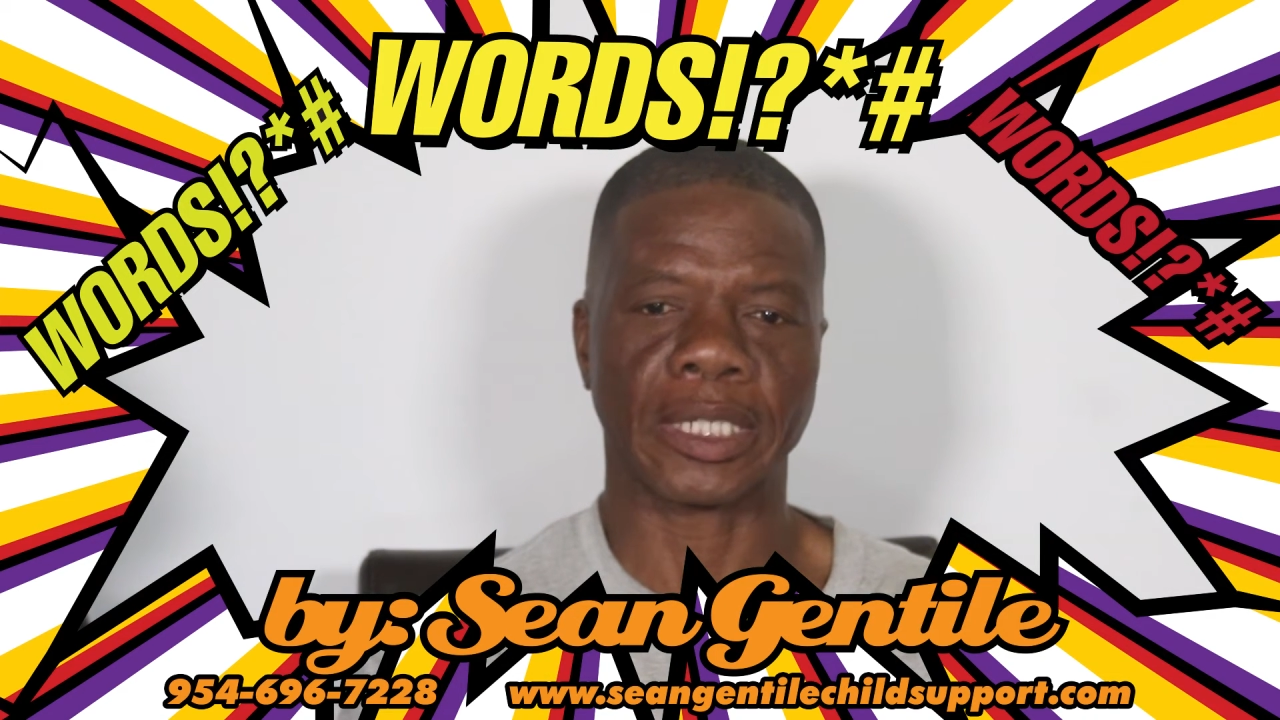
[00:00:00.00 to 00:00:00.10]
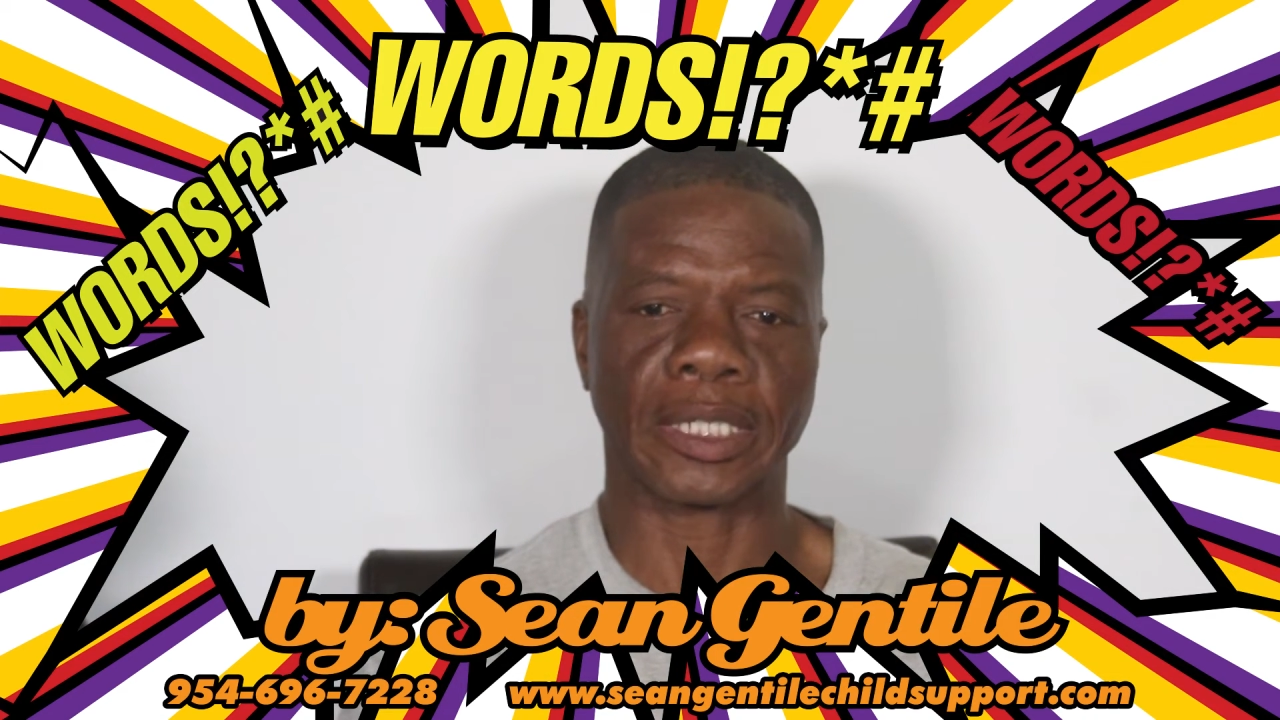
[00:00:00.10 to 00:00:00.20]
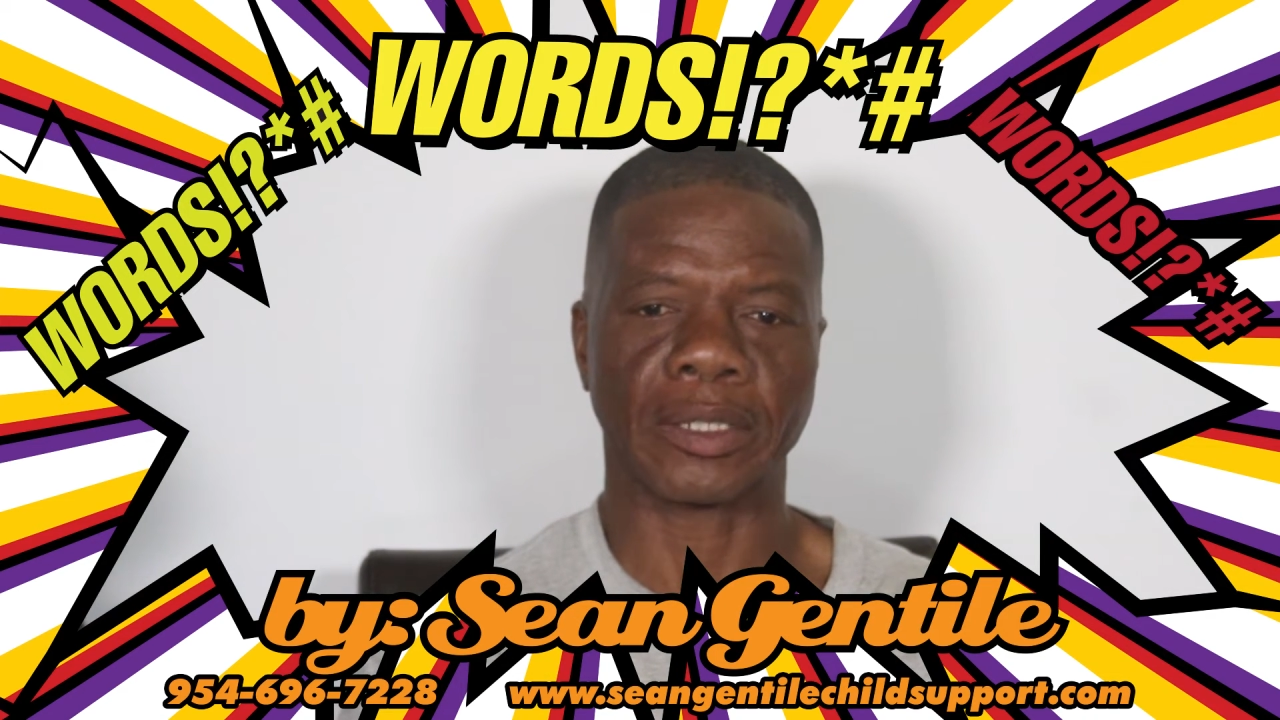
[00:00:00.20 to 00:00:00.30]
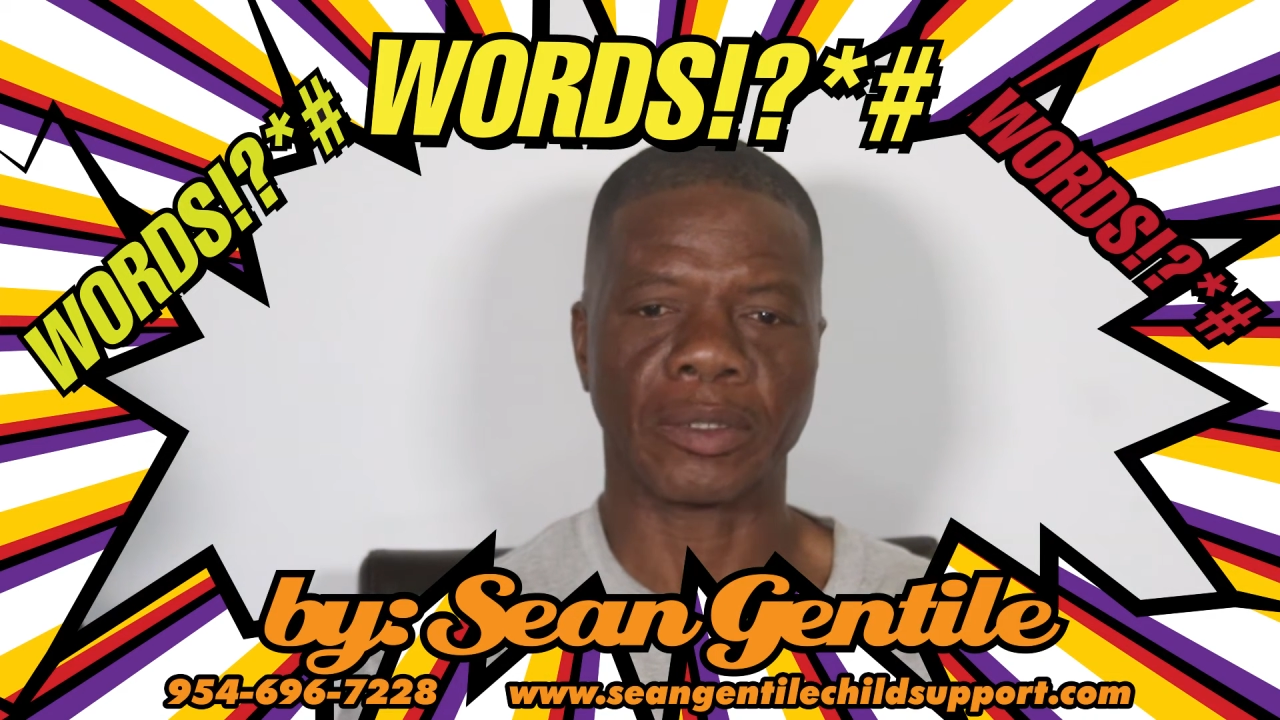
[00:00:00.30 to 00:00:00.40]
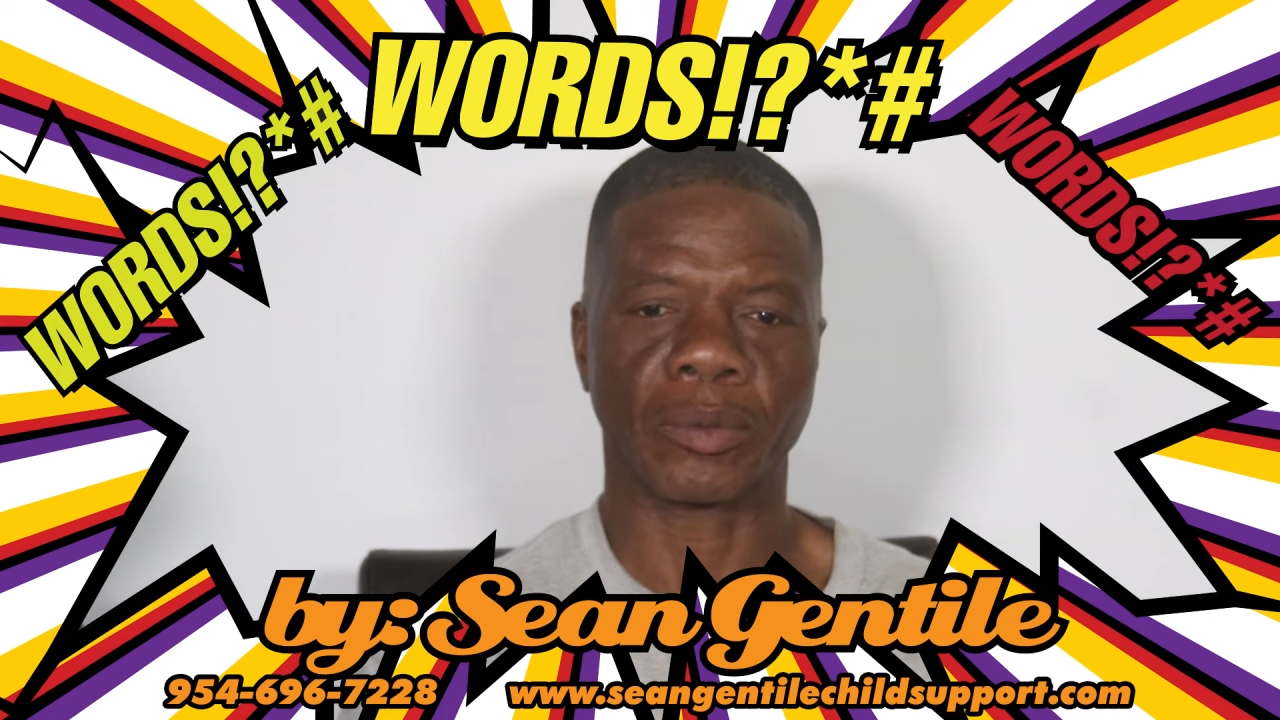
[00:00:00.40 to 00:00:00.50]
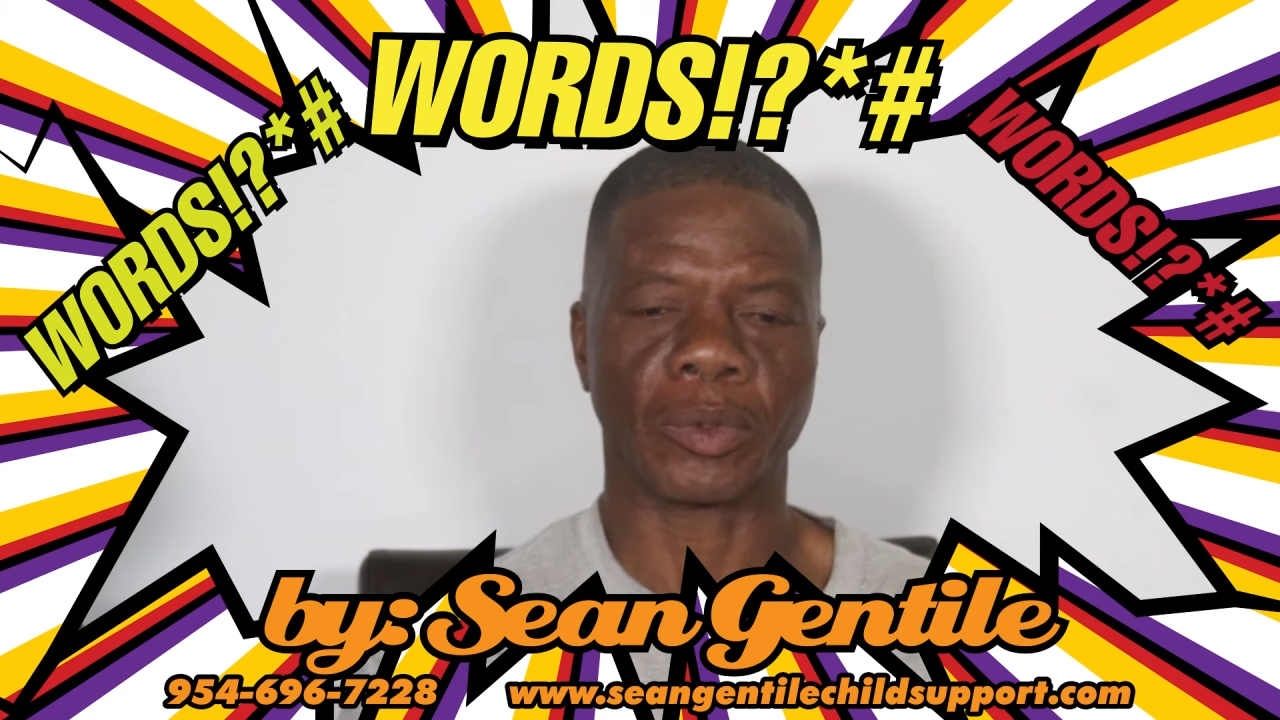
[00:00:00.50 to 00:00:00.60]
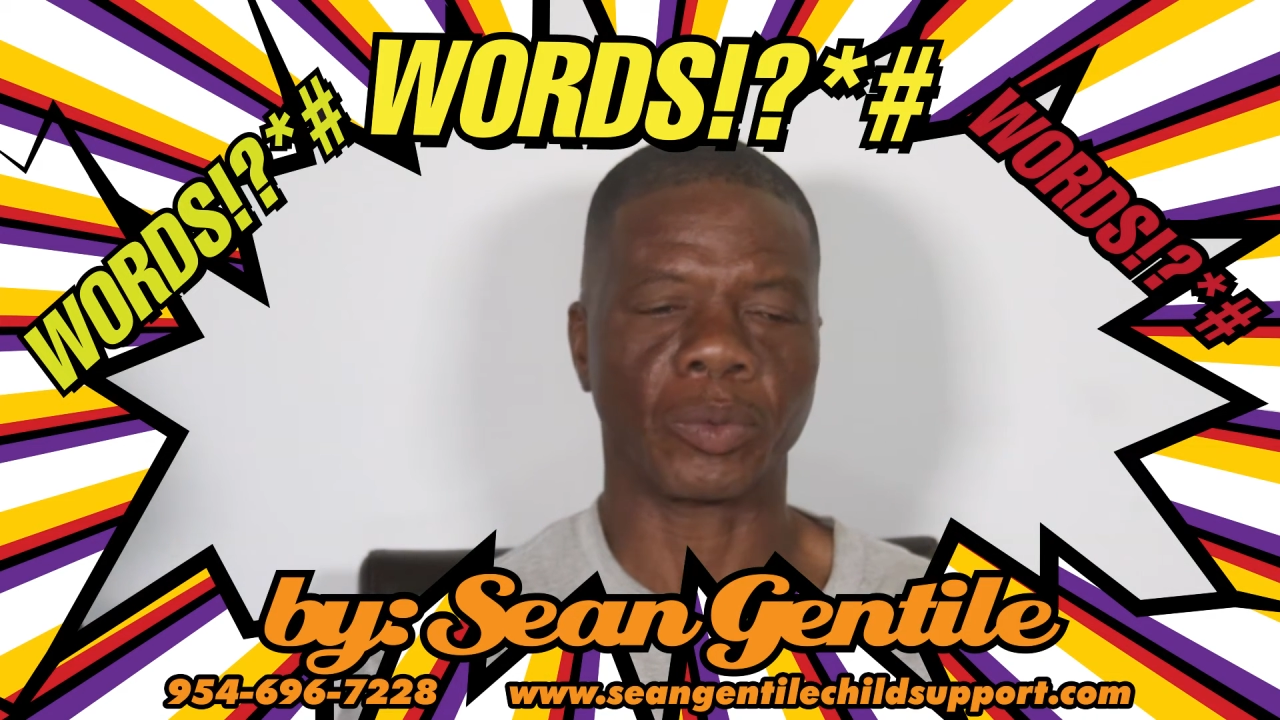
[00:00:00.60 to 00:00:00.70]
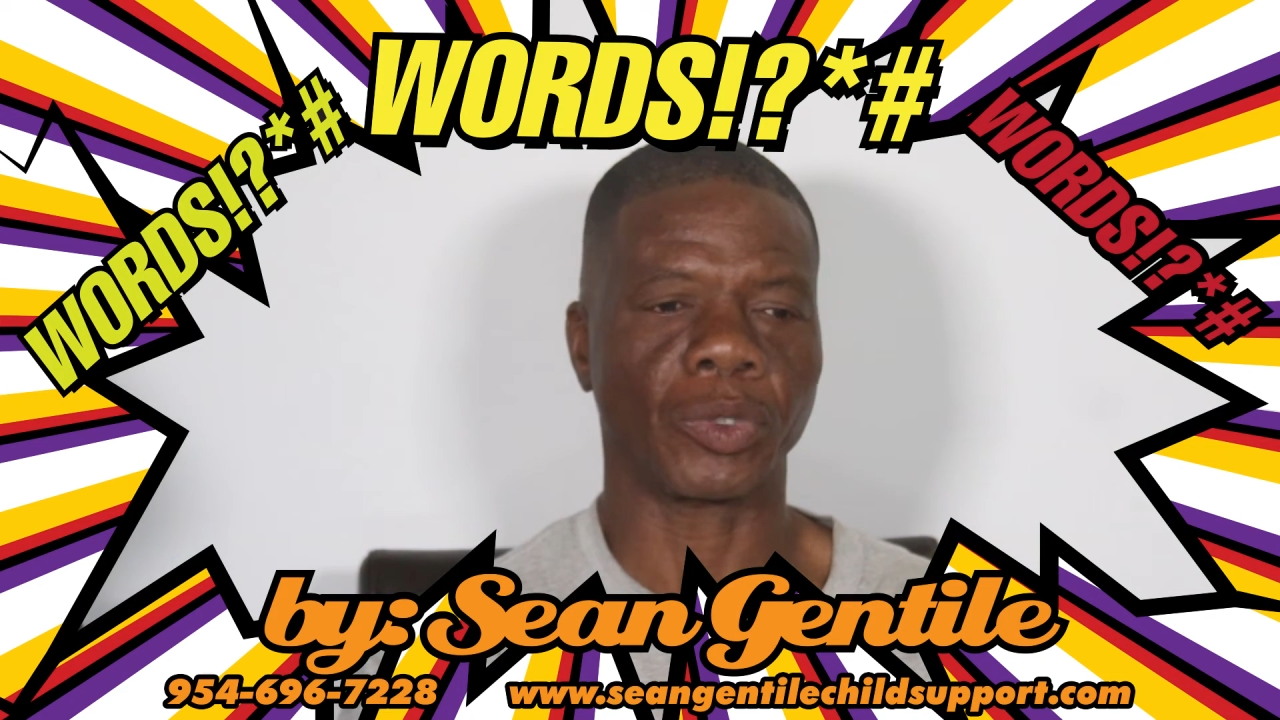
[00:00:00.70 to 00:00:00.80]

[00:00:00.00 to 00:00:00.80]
thing with